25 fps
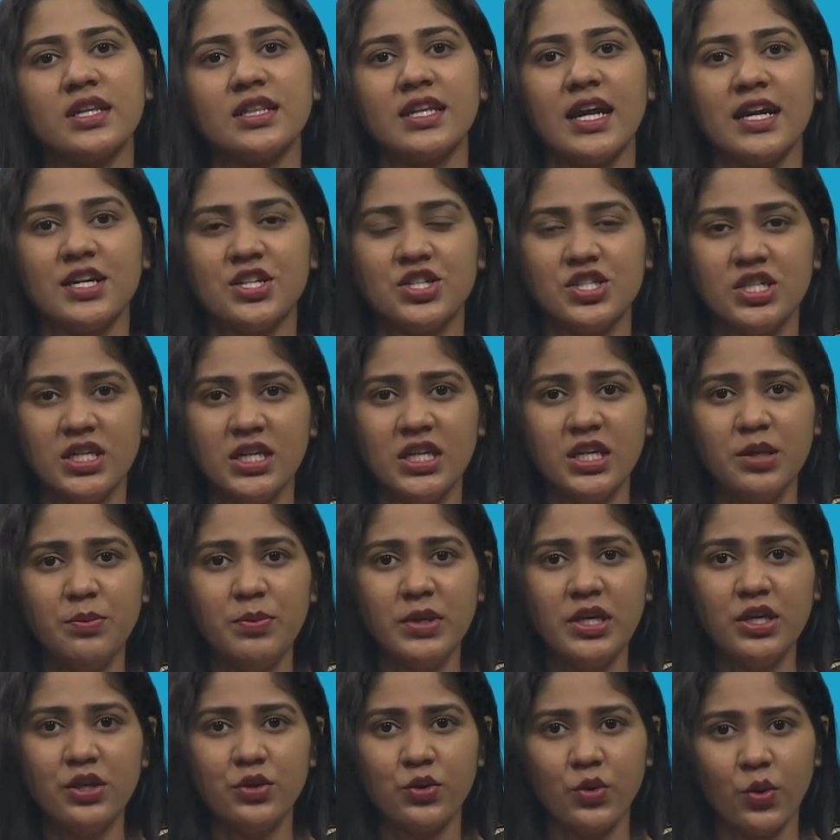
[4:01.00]
that
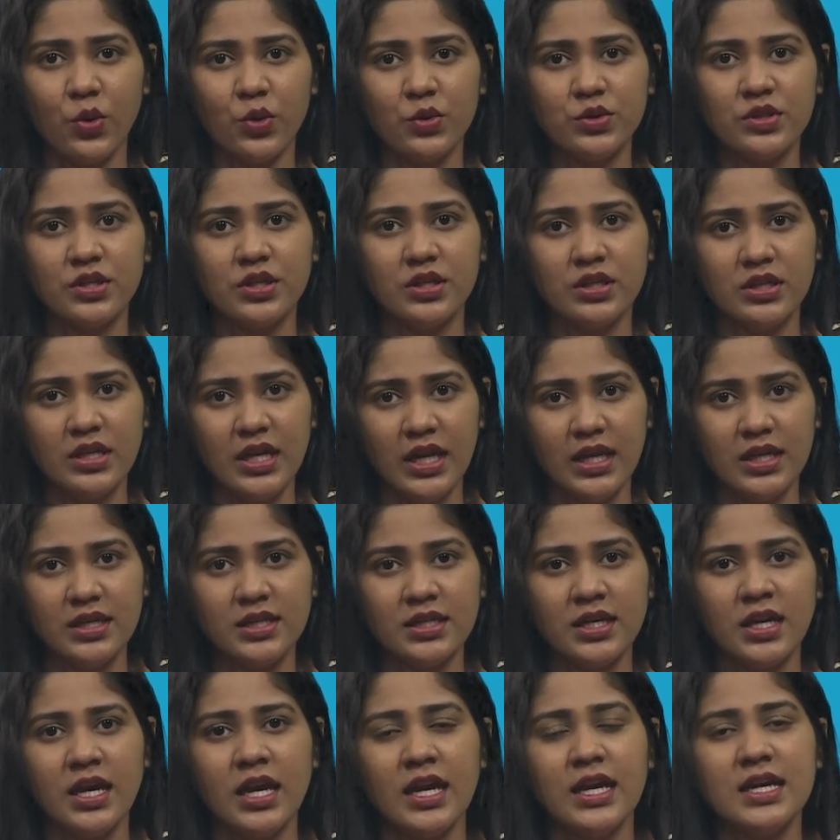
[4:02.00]
GDP growth rate
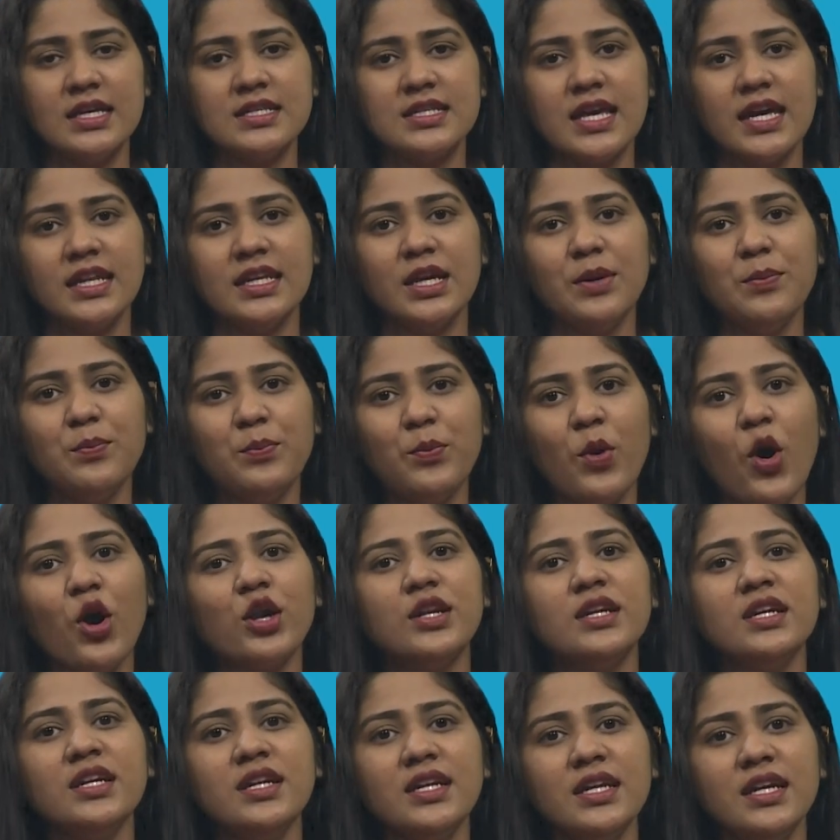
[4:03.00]
is an
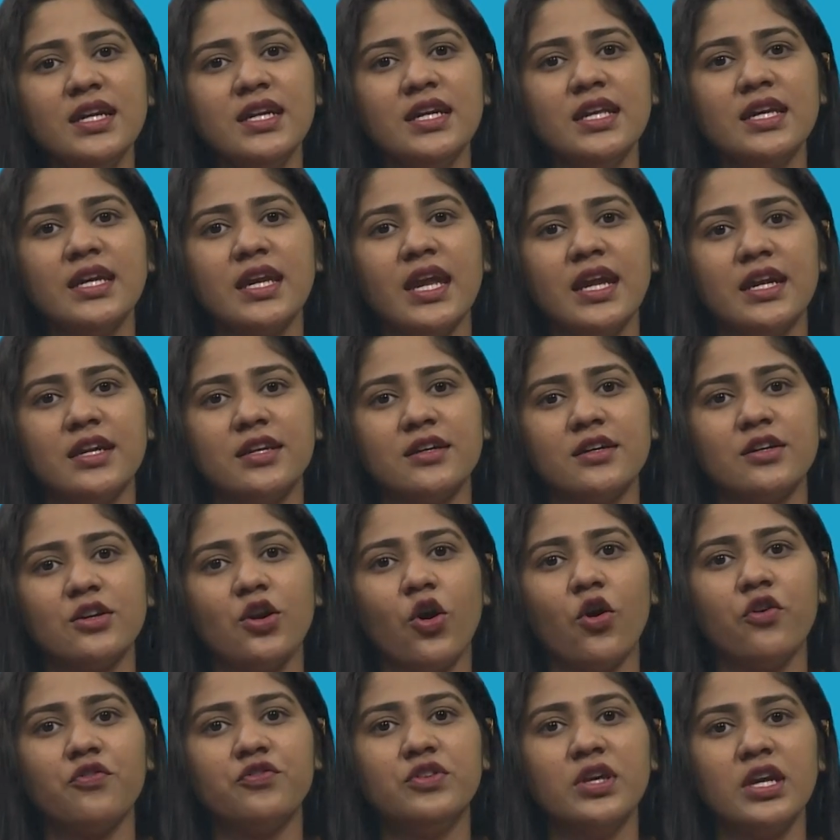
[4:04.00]
important indicator
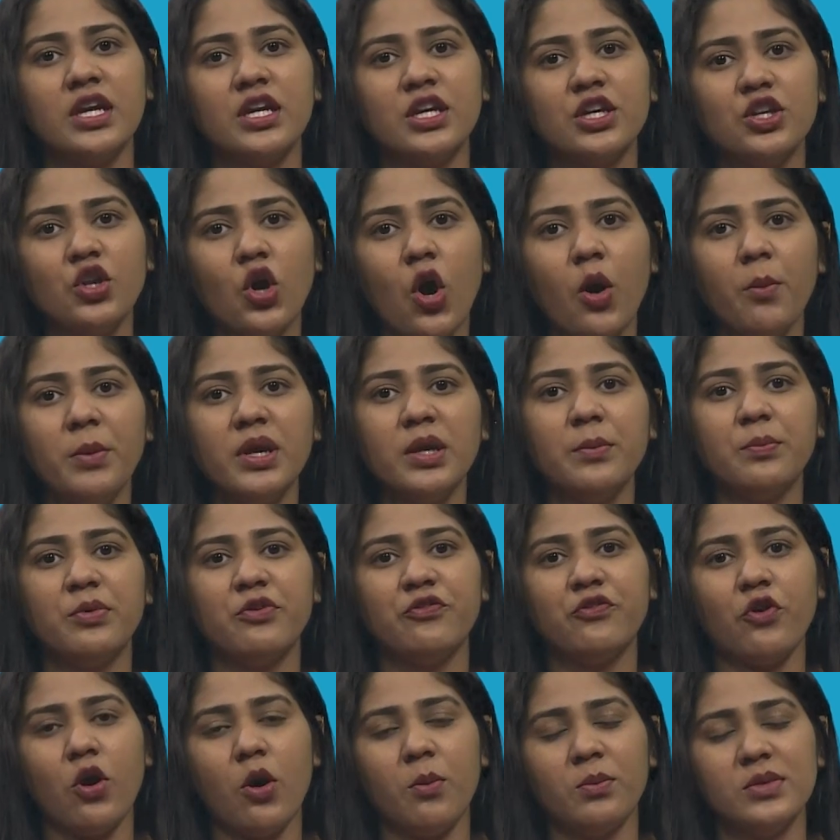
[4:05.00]
of the economic
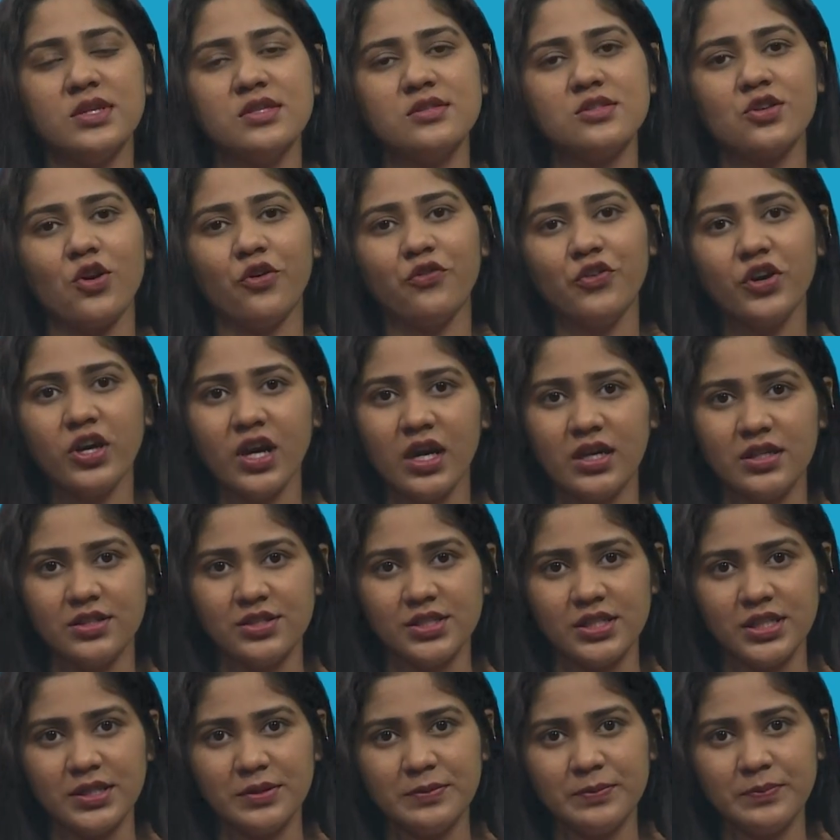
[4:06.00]
performance of a
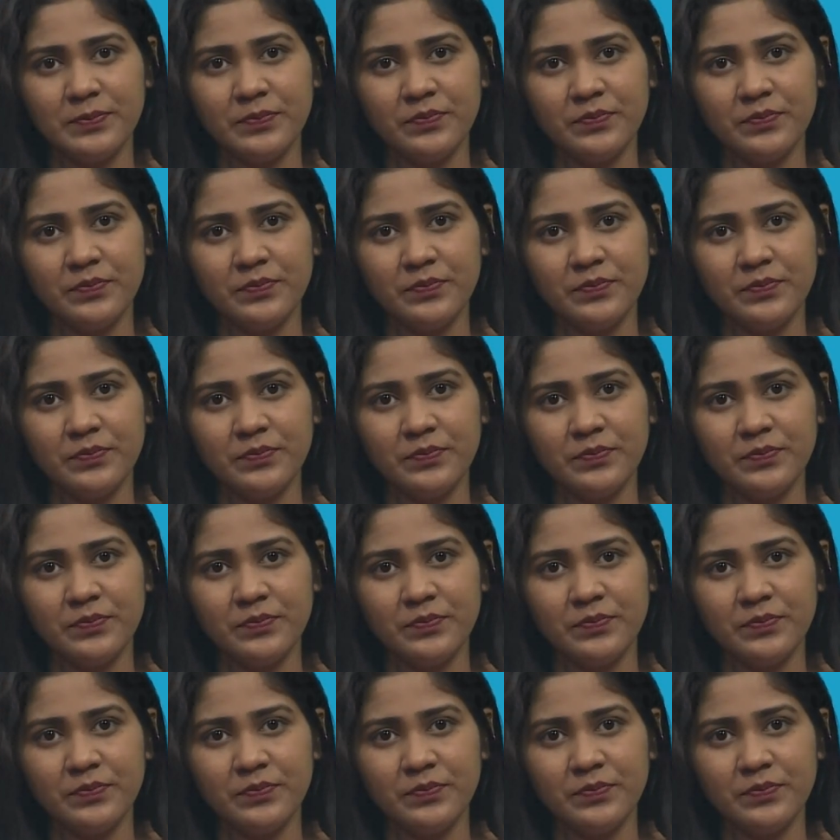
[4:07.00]
country.